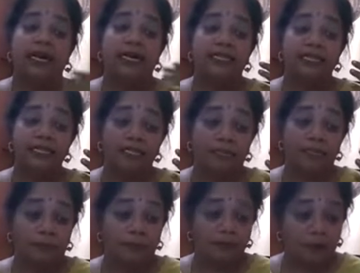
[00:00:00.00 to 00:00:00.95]
And these are a
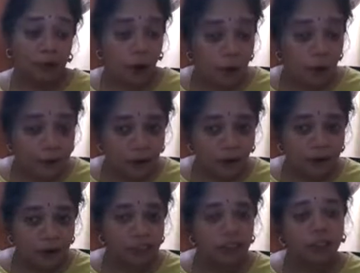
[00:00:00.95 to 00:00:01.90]
couple of the copper
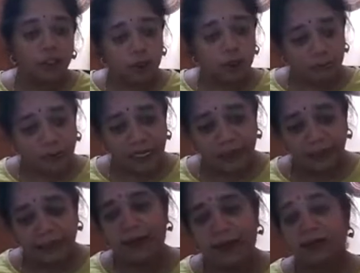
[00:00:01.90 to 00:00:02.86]
coins issued by
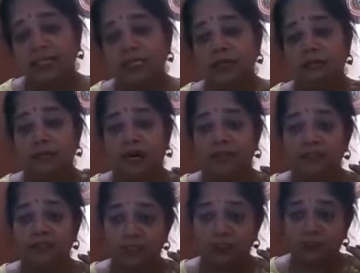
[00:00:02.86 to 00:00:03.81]
Prabhavati Gupta,
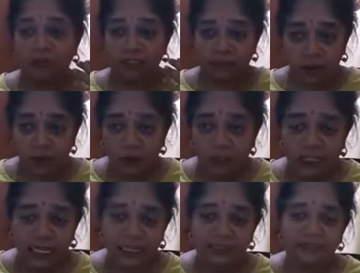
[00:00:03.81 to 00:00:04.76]
which were found in
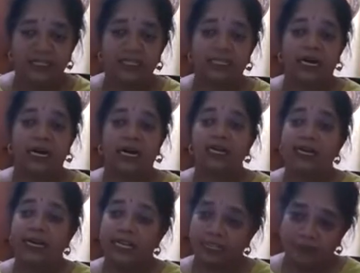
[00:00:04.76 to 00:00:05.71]
Nandivardhana
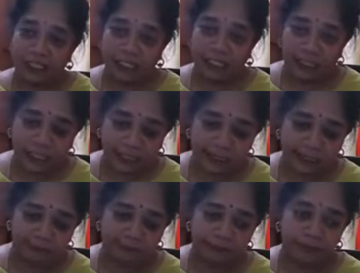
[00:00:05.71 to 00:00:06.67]
excavation
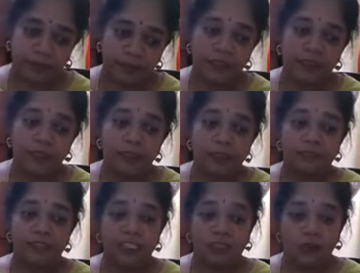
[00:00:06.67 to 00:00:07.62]
sites,
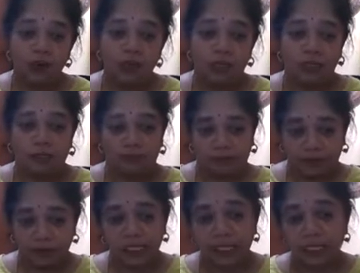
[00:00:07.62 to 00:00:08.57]
which shows
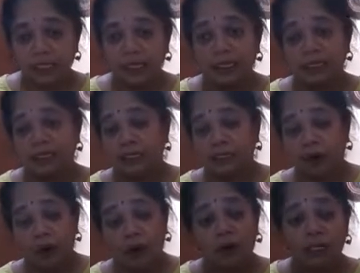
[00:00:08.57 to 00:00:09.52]
in the uh,
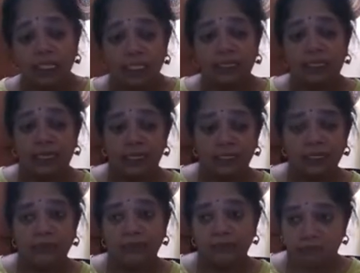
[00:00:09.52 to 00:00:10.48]
conch and the
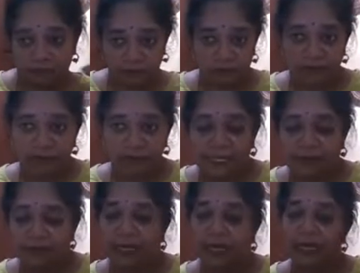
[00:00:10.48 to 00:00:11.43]
uh, female
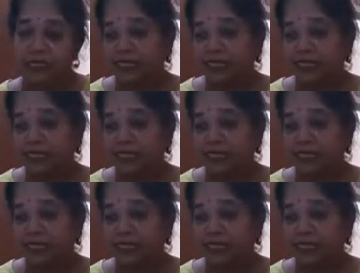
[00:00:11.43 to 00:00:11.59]
symbol